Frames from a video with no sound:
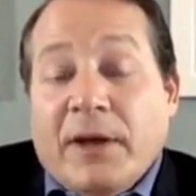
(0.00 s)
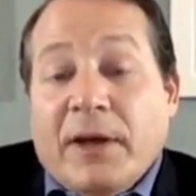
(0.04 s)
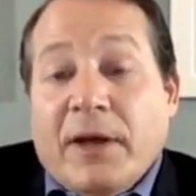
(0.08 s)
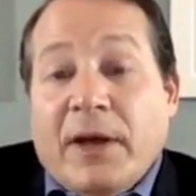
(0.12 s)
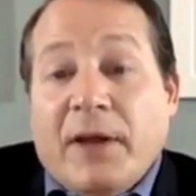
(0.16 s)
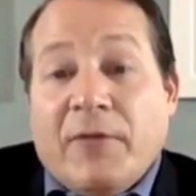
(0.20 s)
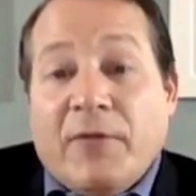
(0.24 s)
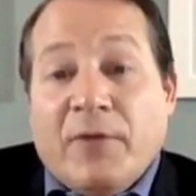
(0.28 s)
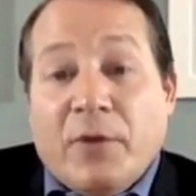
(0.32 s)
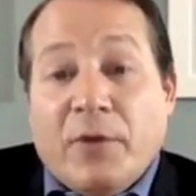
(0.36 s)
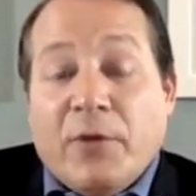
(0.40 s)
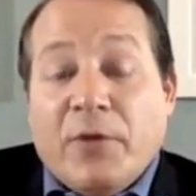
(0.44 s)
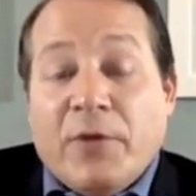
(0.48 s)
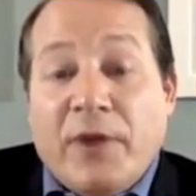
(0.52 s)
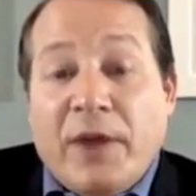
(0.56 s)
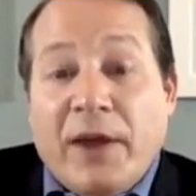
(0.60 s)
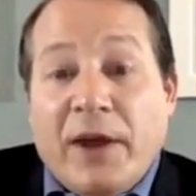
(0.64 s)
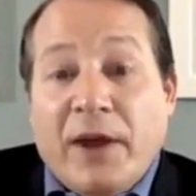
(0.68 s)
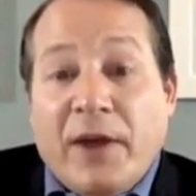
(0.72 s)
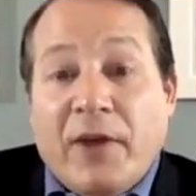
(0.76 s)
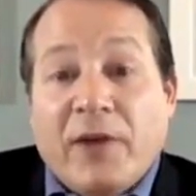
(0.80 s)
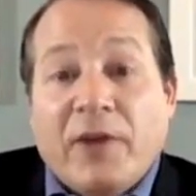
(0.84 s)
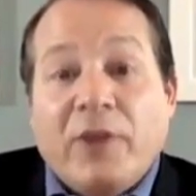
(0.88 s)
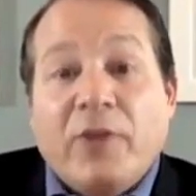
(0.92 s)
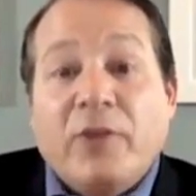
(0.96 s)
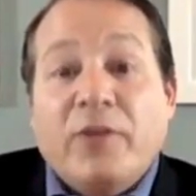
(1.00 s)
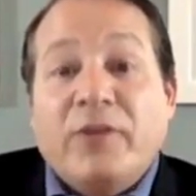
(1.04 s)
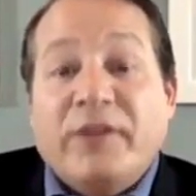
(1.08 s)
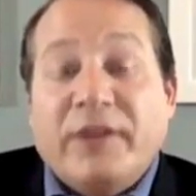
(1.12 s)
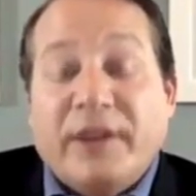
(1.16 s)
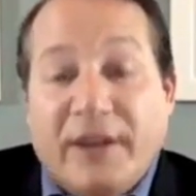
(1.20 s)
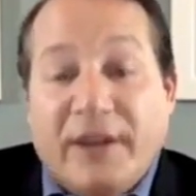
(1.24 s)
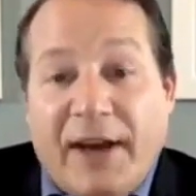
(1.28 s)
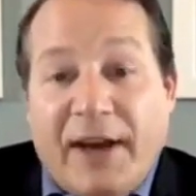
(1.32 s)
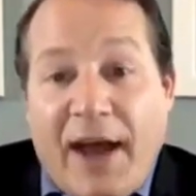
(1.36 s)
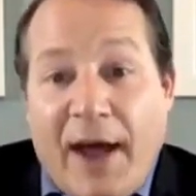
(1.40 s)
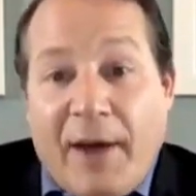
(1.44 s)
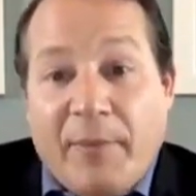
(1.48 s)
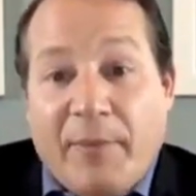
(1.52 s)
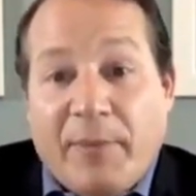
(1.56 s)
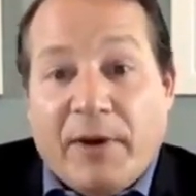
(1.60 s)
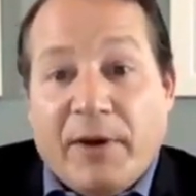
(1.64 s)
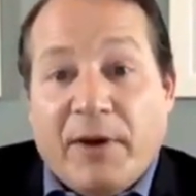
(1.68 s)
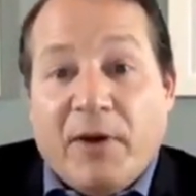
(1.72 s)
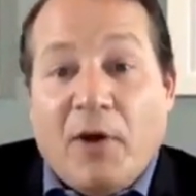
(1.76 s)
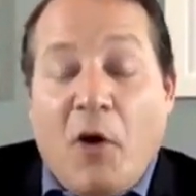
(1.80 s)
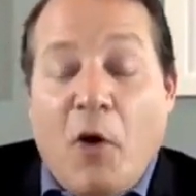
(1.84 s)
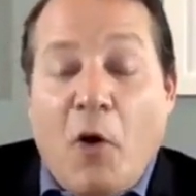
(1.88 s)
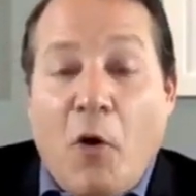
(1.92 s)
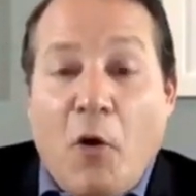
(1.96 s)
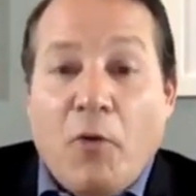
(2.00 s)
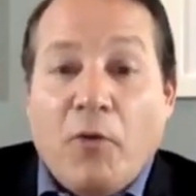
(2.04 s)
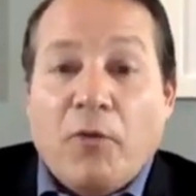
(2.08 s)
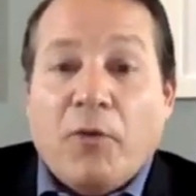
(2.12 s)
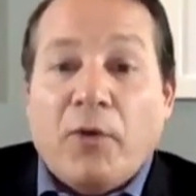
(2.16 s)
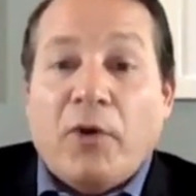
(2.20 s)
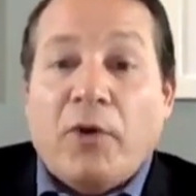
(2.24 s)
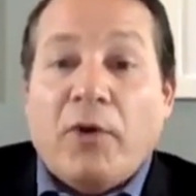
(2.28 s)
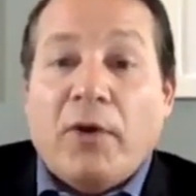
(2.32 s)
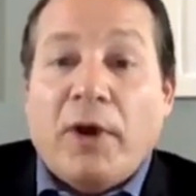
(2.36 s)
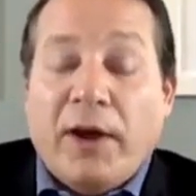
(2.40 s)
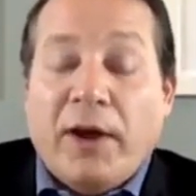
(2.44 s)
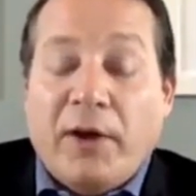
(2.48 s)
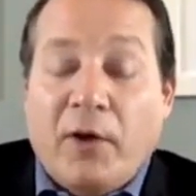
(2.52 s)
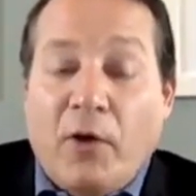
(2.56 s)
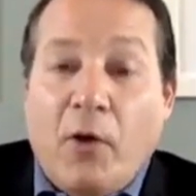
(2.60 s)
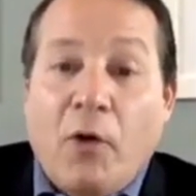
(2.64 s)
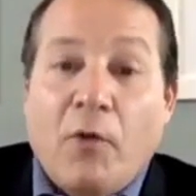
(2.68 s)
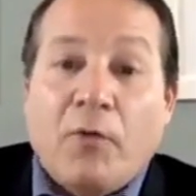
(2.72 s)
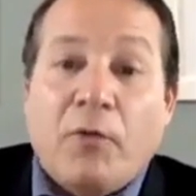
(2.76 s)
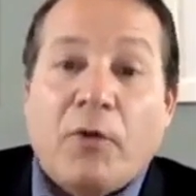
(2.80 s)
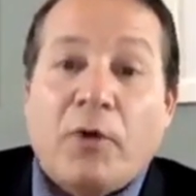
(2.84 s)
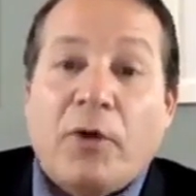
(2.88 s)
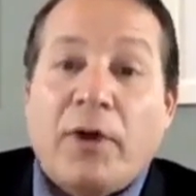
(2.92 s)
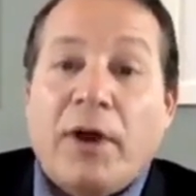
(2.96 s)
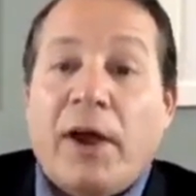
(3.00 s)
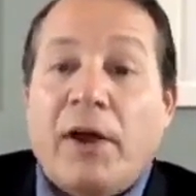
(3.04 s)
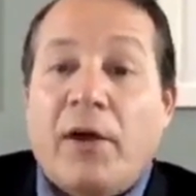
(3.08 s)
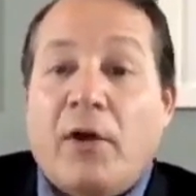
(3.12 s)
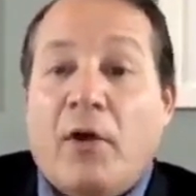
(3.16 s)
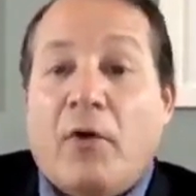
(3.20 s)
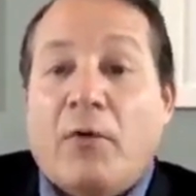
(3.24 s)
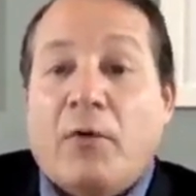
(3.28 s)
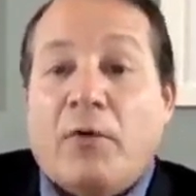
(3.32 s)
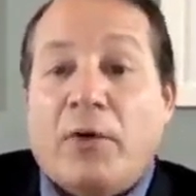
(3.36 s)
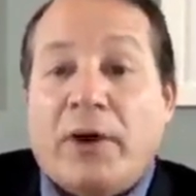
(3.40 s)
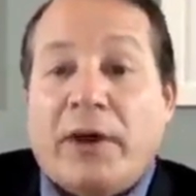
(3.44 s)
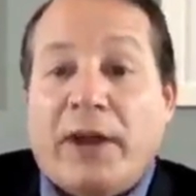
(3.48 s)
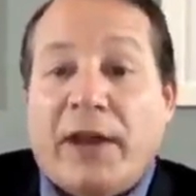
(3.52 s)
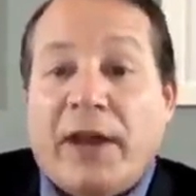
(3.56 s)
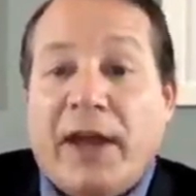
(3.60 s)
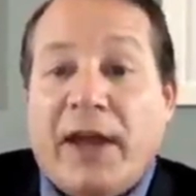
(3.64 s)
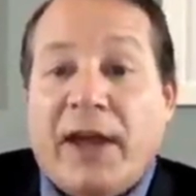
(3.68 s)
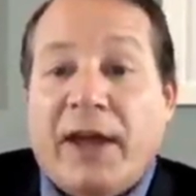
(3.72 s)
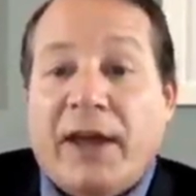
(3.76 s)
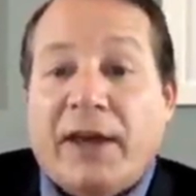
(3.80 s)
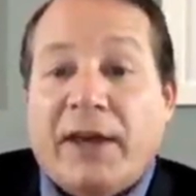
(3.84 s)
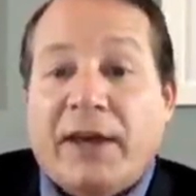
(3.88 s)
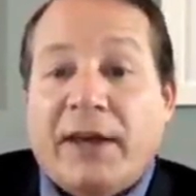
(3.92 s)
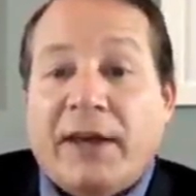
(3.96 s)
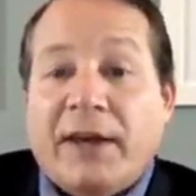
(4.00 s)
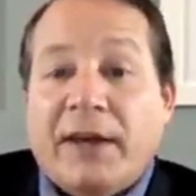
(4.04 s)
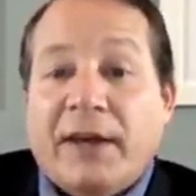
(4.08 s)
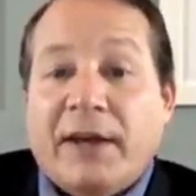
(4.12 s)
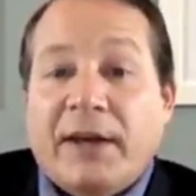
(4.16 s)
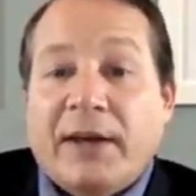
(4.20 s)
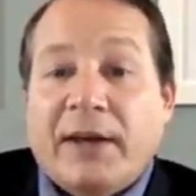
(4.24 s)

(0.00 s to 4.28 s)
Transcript: if you're there and you see it happen over and over and over again,